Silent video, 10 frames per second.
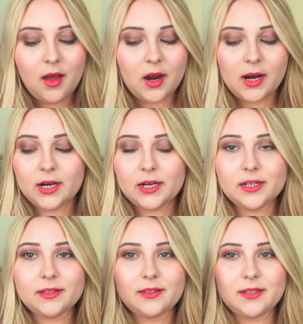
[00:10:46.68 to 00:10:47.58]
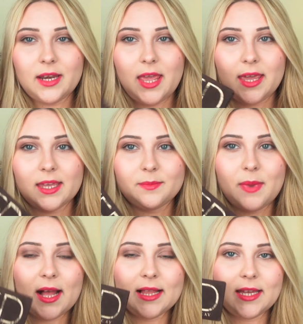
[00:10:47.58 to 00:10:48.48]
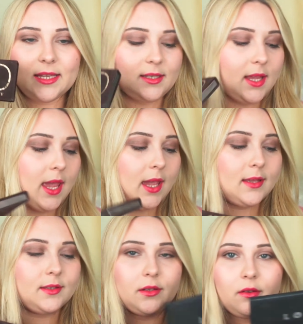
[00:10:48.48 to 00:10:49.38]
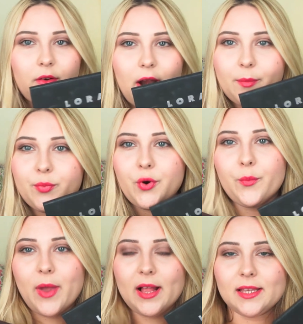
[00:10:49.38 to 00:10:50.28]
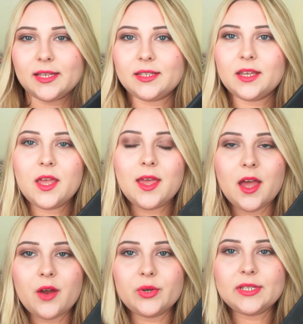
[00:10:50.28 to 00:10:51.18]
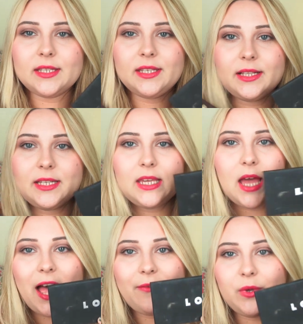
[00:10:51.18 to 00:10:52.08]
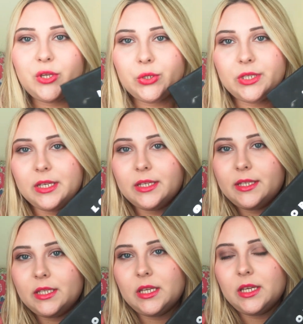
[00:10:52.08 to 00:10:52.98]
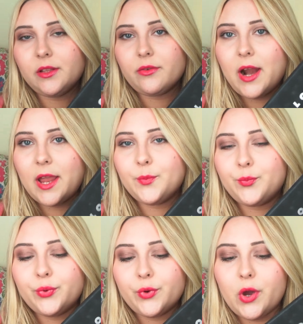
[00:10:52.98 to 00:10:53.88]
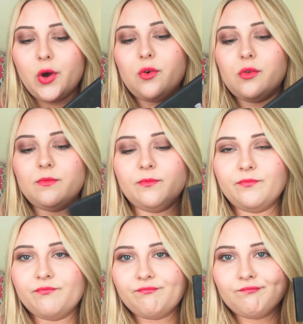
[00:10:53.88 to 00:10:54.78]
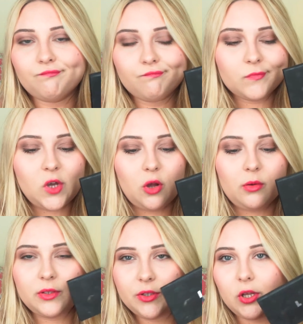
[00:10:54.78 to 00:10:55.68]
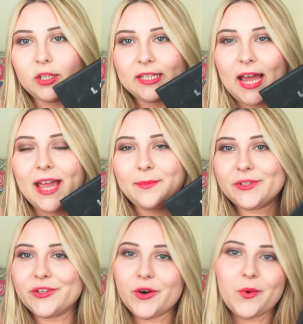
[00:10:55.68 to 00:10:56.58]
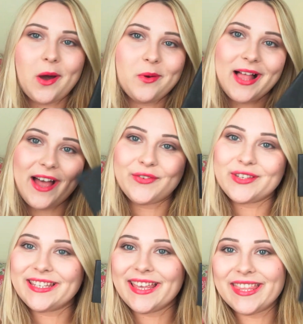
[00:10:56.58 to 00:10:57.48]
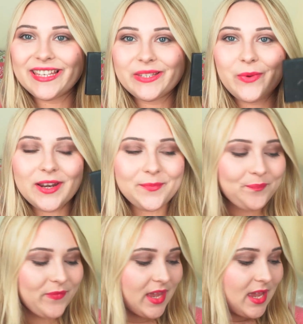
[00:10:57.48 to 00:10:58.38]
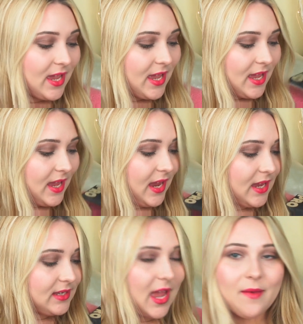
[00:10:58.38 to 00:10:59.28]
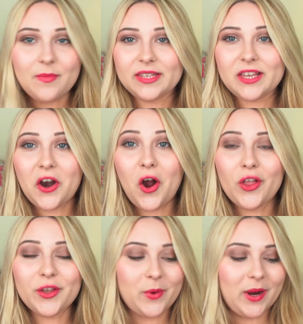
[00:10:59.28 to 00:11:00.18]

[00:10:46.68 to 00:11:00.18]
are the Naked palette and the Lorac Pro palette. Recently I've been using the Lorac Pro almost all the time, so I will have to say this one. And yeah, these are all the